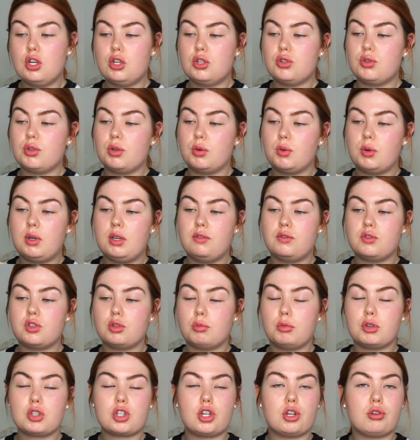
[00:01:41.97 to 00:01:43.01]
So if
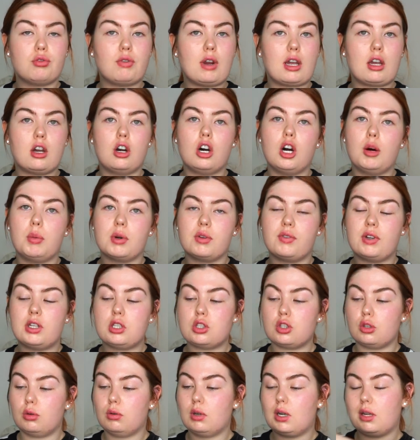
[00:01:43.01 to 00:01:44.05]
someone's got a red carpet
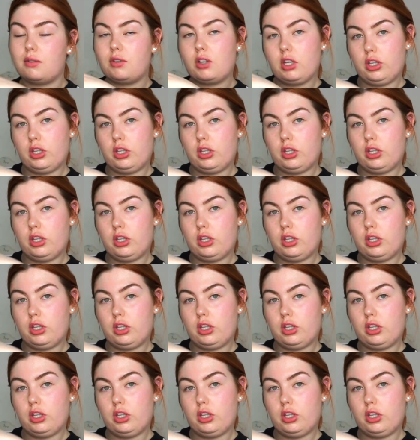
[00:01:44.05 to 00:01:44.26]
event or whatever